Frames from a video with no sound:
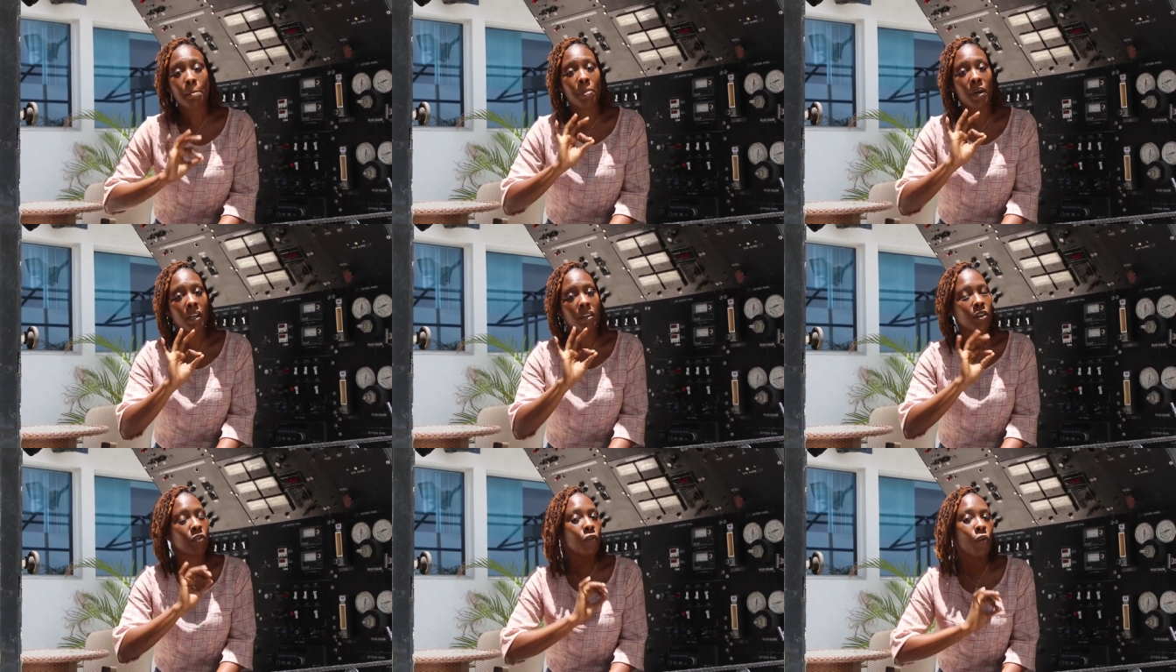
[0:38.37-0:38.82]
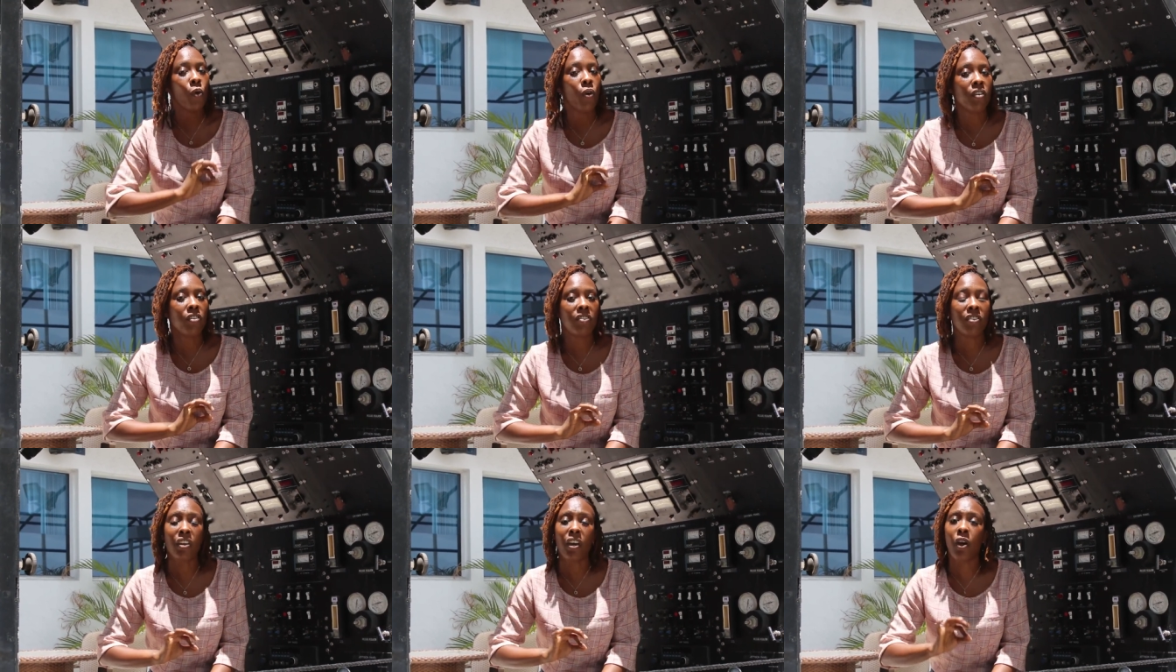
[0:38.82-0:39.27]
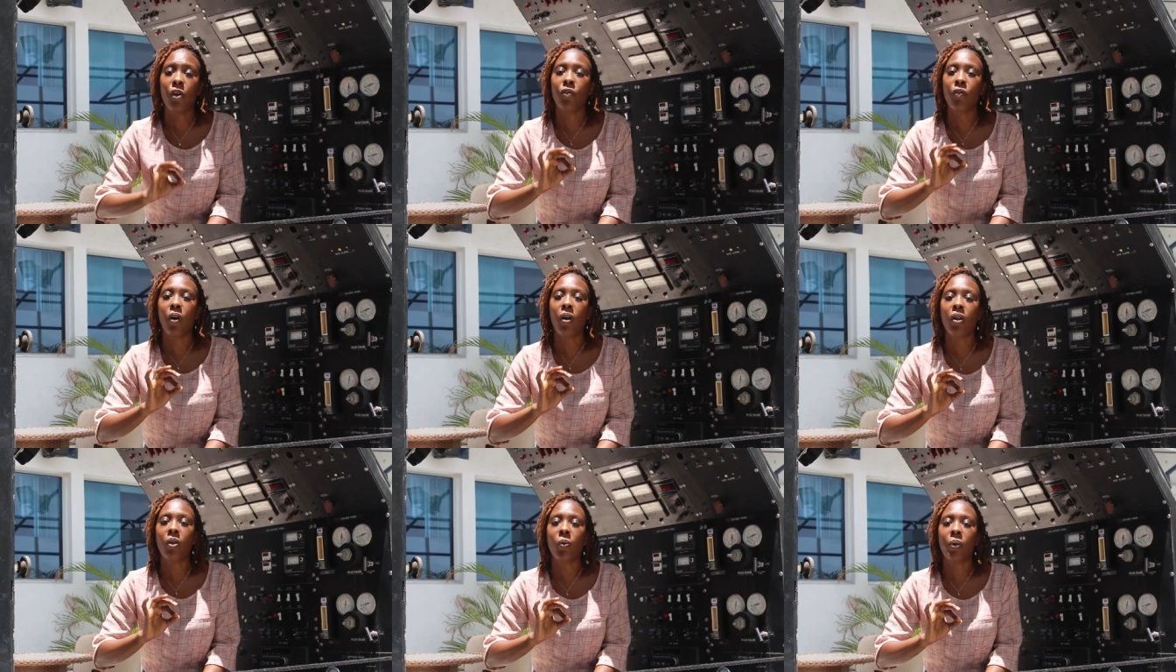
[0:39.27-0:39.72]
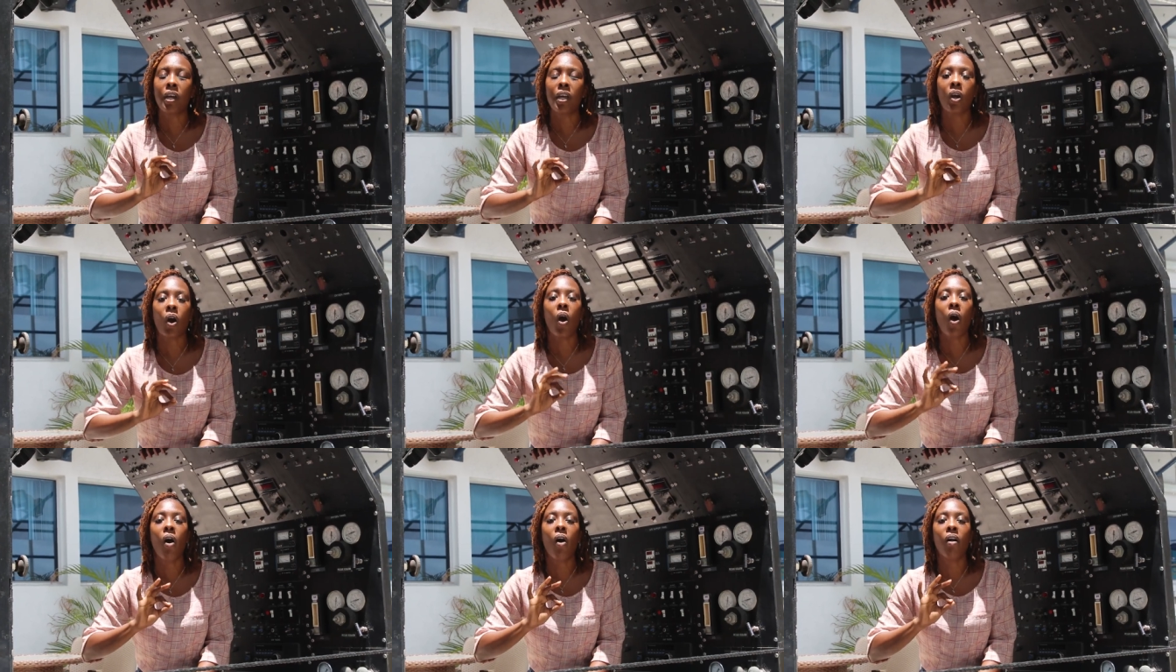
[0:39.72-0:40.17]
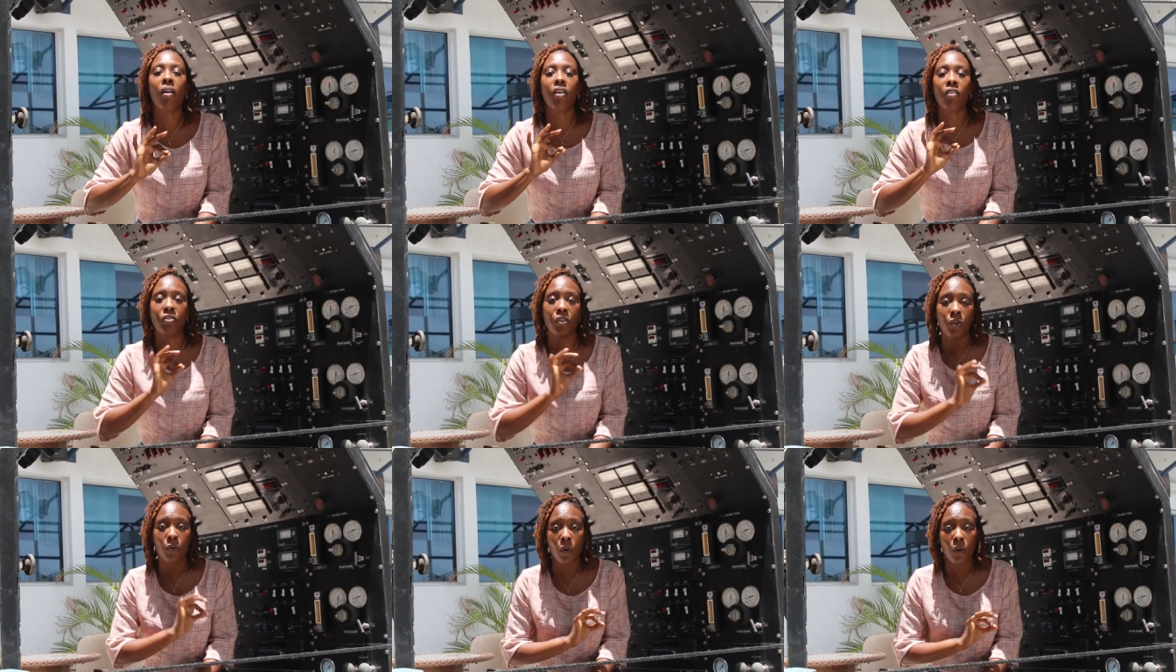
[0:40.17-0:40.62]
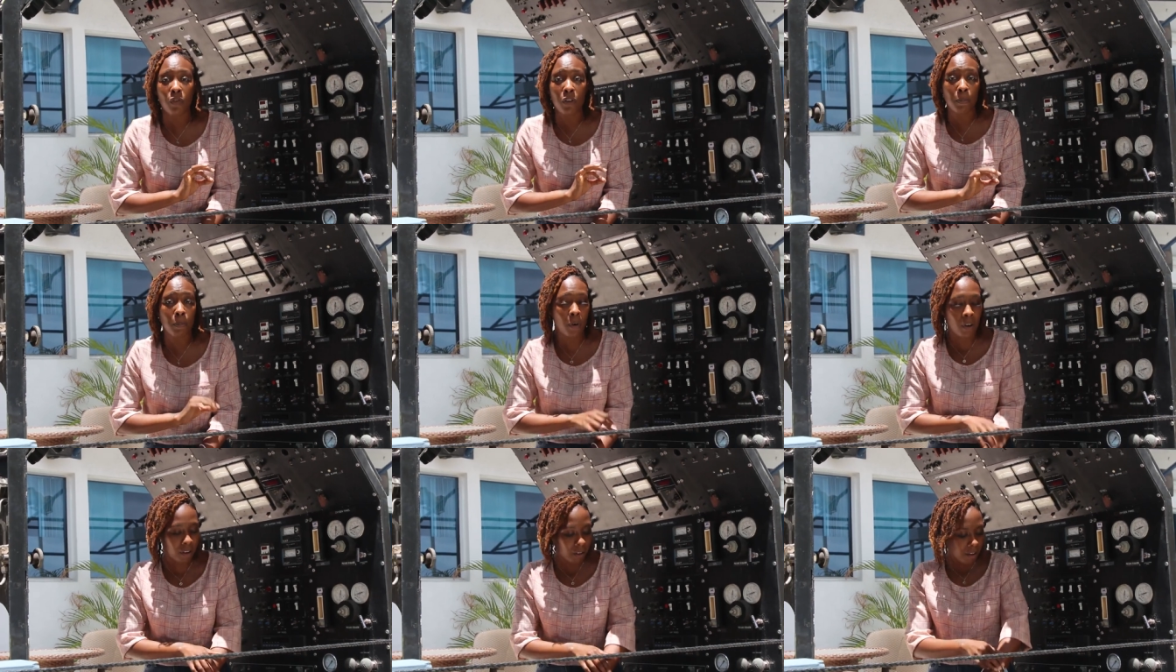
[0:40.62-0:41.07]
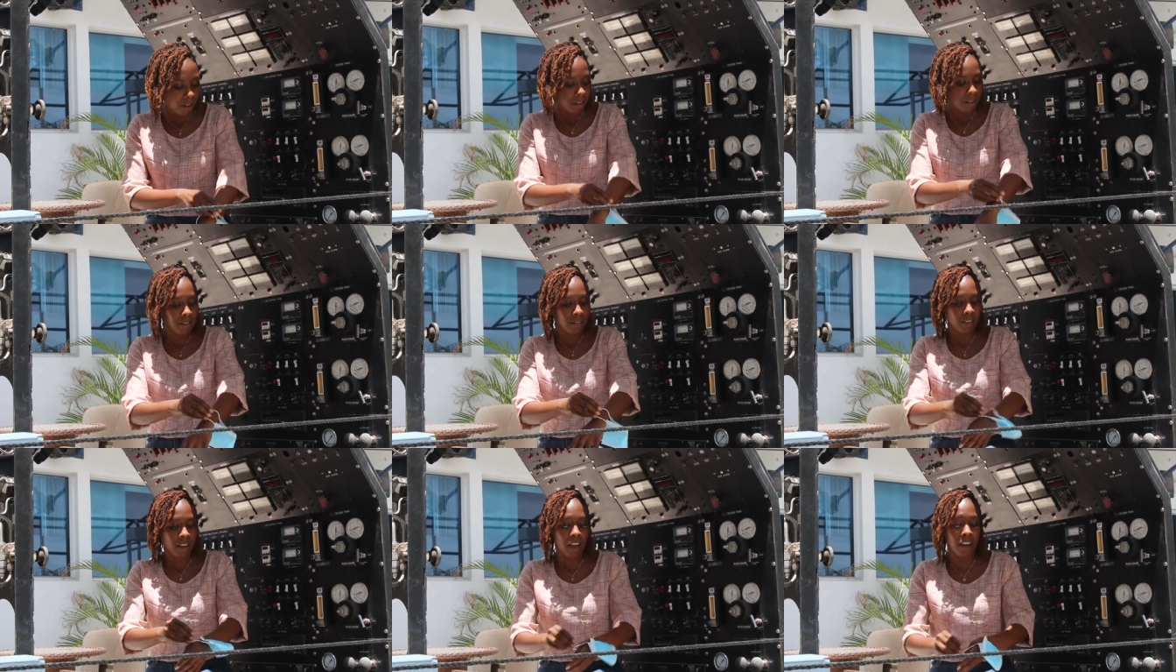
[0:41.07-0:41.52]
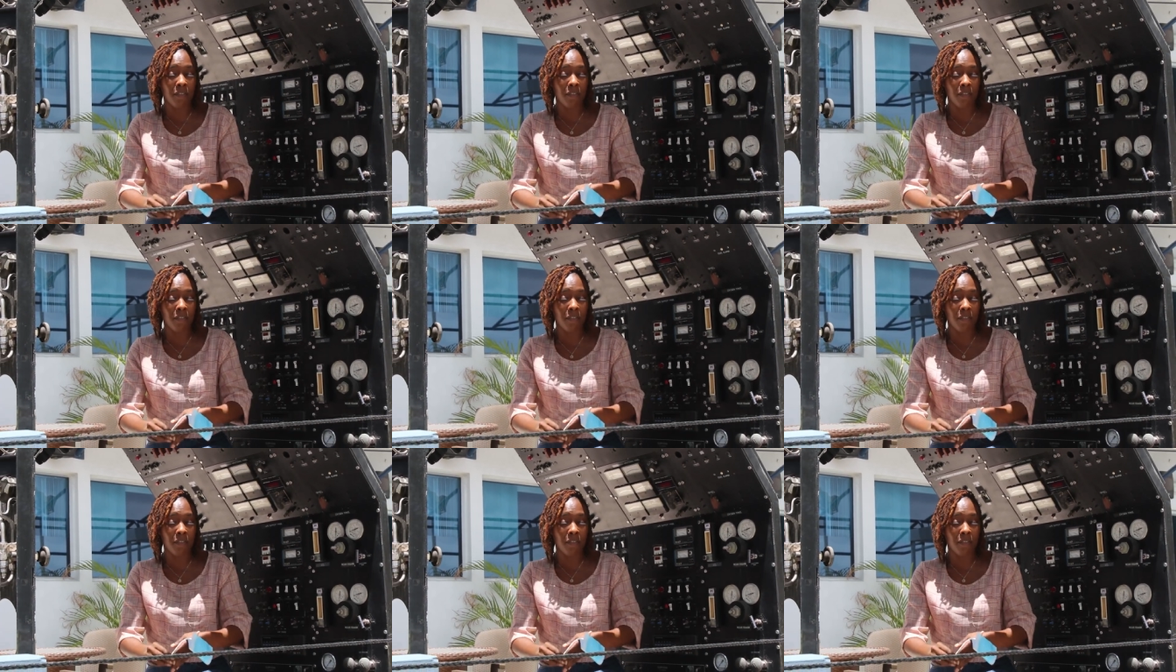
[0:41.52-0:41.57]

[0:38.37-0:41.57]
But of course, they are following all of the COVID protocols.